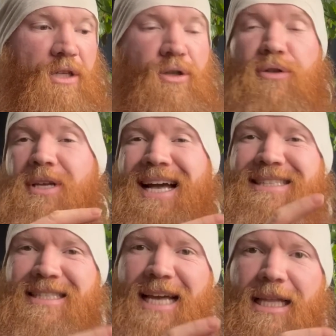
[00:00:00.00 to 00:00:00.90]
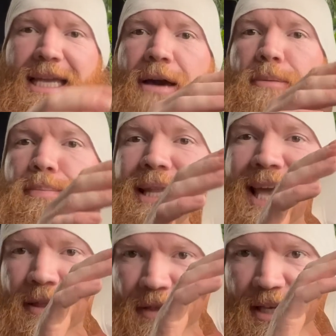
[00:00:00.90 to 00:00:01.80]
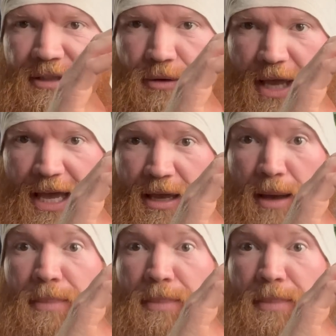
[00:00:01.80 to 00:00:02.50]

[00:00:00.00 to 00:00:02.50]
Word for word: shows you guys exactly how to plant this, okay?